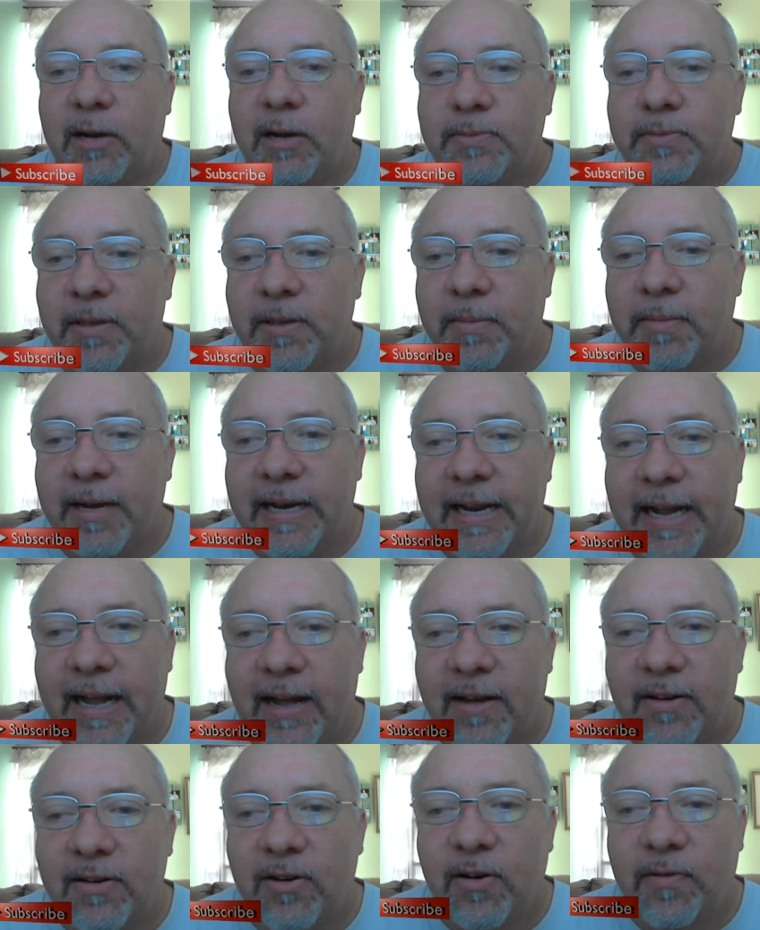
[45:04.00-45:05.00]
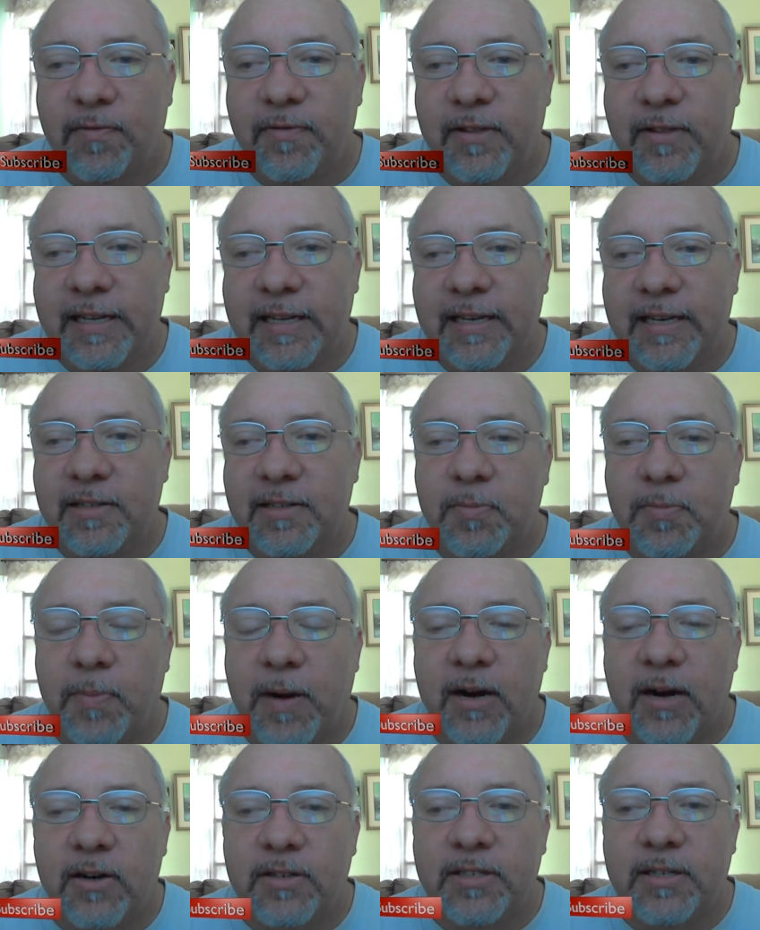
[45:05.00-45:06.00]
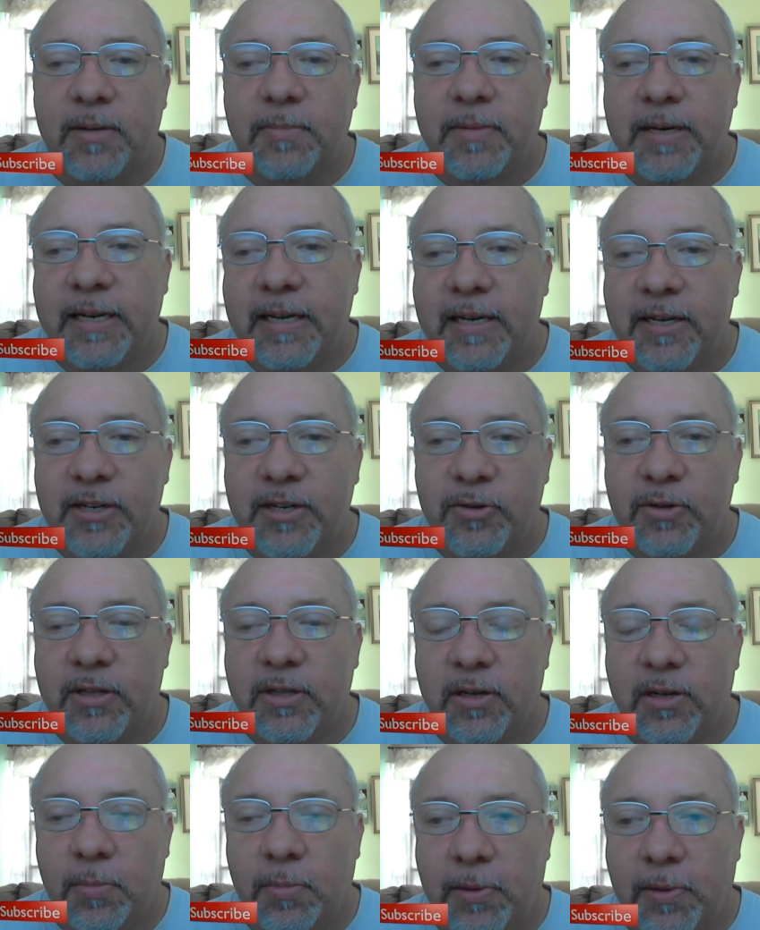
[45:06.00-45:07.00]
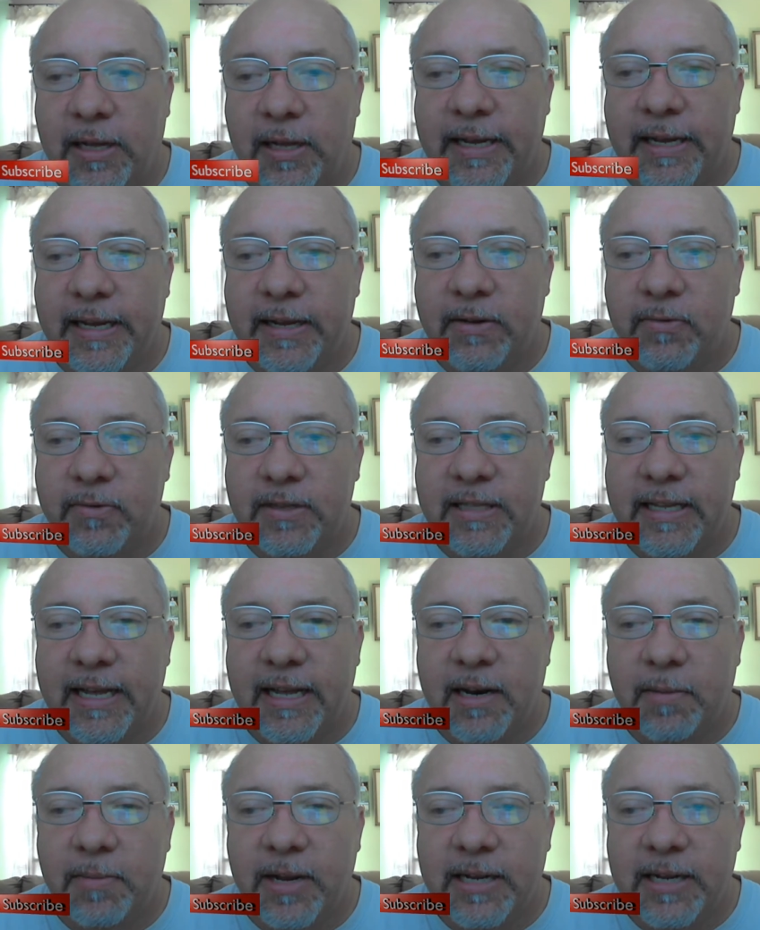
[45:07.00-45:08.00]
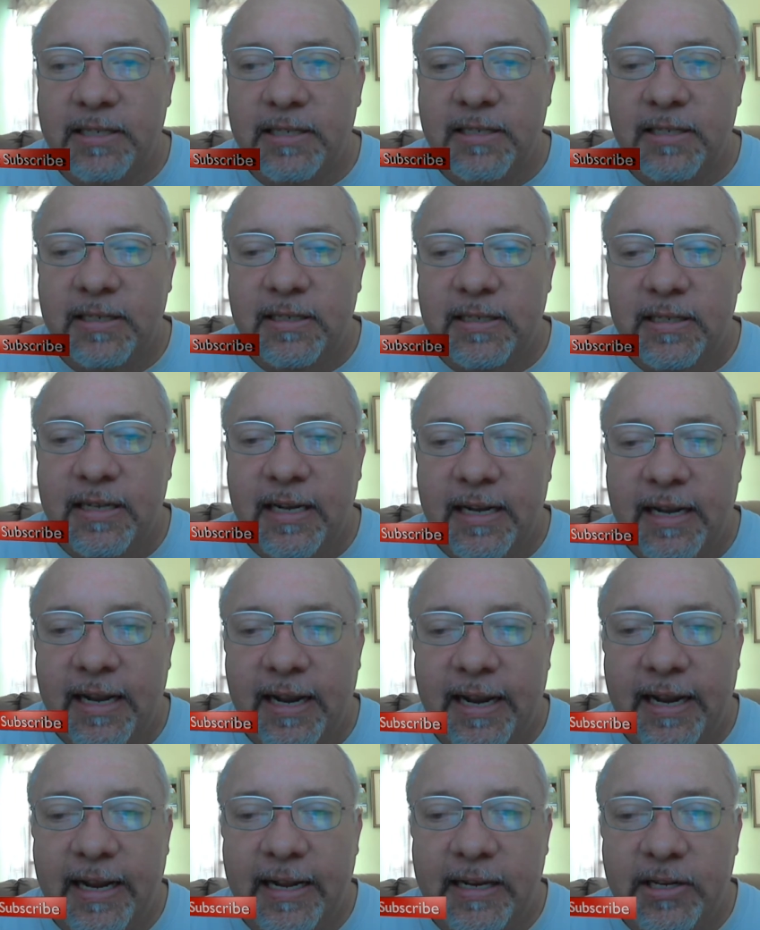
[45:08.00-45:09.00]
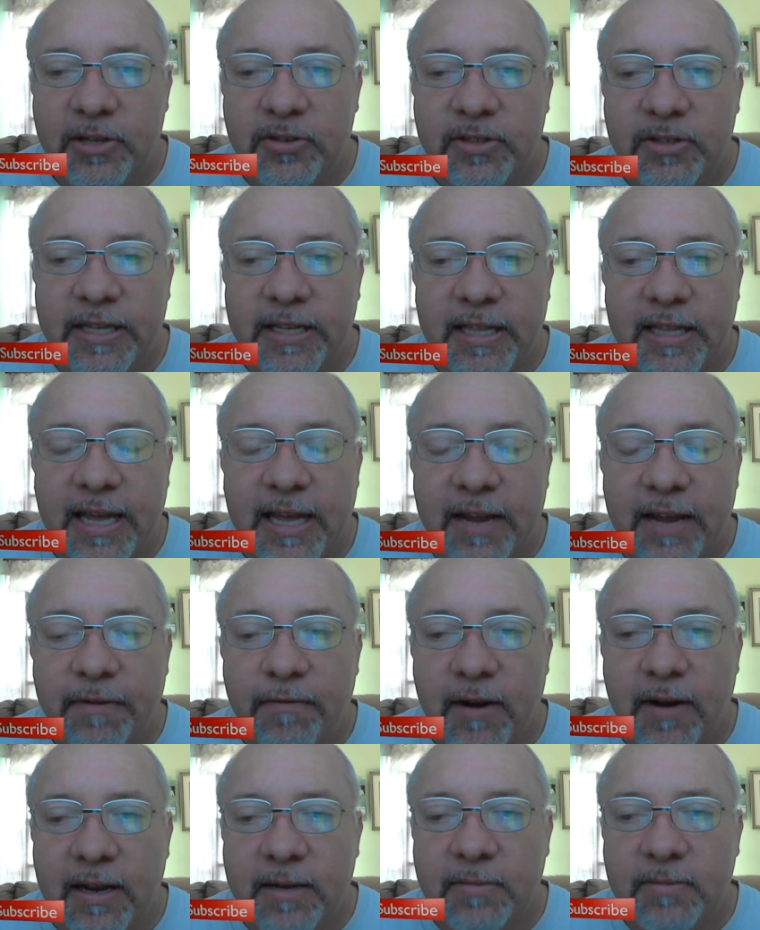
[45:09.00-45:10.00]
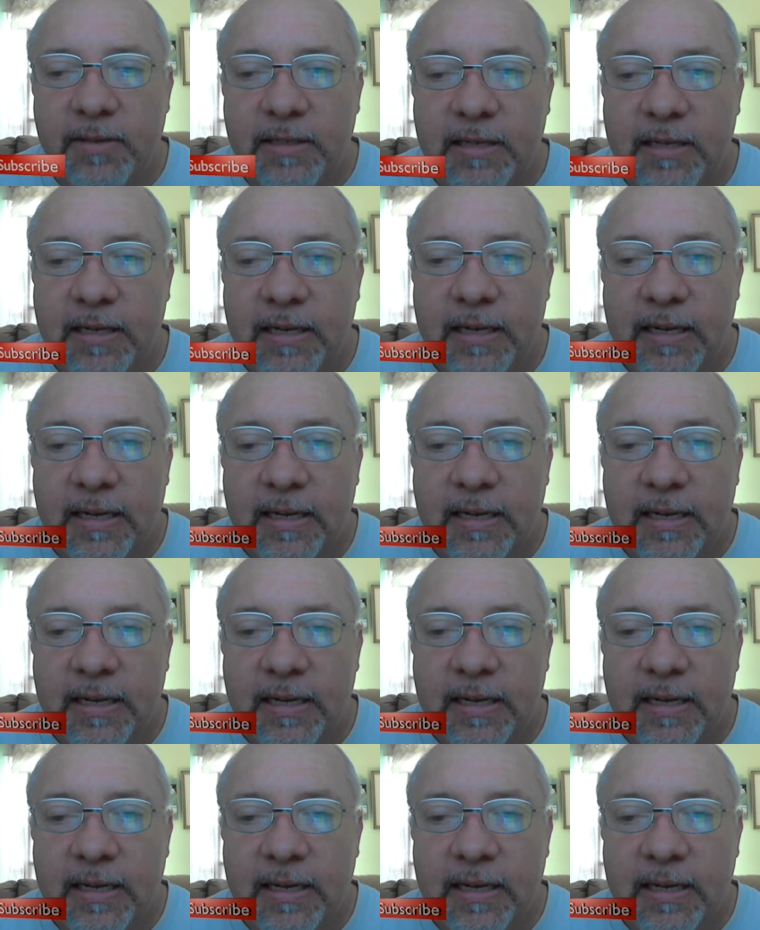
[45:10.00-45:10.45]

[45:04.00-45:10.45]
helps somebody out. Hopefully it inspires somebody to do a little playing with the animation and using the keyframes.